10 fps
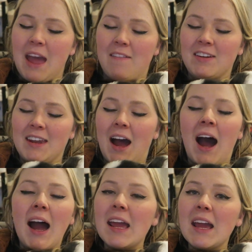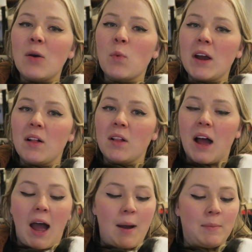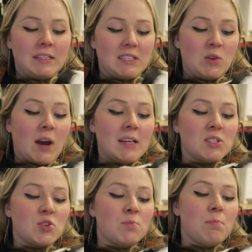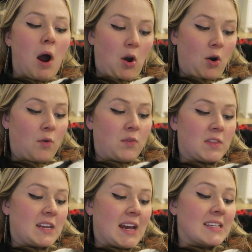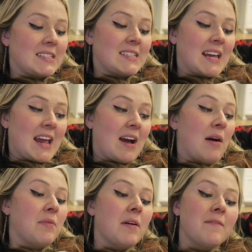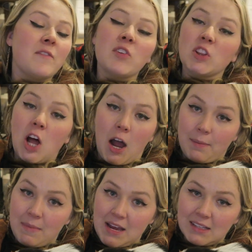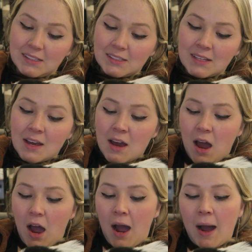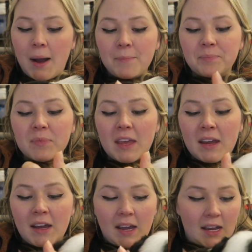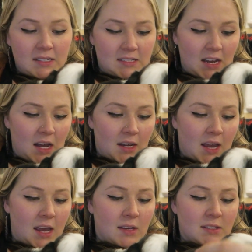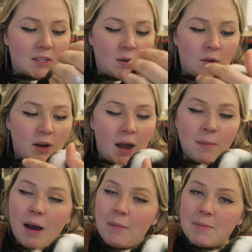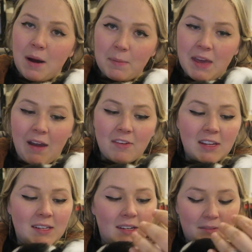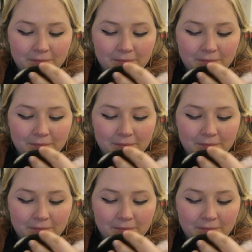heaven, I will um, see you guys tomorrow for the next day of Vlogmas. Um, and yeah, okay, so um, I'm in puppy heaven.